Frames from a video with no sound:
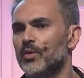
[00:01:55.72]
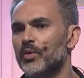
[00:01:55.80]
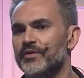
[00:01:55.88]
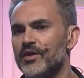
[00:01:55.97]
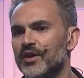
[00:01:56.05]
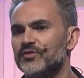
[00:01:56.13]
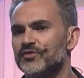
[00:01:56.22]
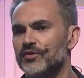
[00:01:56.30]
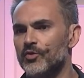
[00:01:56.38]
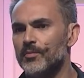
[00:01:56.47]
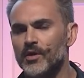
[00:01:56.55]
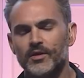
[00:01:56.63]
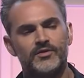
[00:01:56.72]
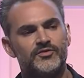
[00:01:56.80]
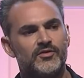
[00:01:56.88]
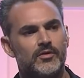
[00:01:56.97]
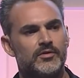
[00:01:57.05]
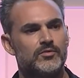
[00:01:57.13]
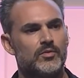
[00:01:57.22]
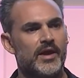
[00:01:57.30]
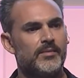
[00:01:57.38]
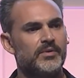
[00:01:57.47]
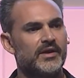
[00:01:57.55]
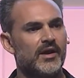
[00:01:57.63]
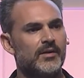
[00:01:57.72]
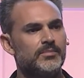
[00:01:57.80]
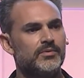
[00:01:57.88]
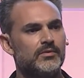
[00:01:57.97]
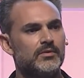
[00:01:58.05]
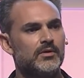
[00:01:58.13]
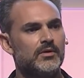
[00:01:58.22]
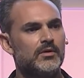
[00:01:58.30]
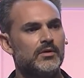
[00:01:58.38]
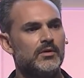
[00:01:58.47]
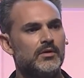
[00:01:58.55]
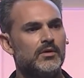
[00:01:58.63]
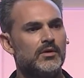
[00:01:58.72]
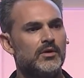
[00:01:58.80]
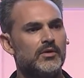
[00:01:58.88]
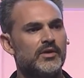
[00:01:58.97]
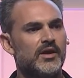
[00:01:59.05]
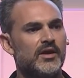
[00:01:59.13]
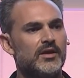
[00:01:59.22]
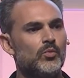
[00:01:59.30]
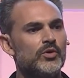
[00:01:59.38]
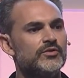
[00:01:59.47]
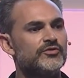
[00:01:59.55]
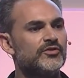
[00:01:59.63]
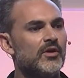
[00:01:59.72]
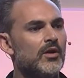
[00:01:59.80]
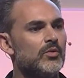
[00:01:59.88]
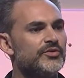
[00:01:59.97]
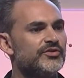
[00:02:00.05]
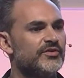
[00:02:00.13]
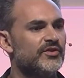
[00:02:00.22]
when the ICO market started ramping up. Okay, and what you saw was this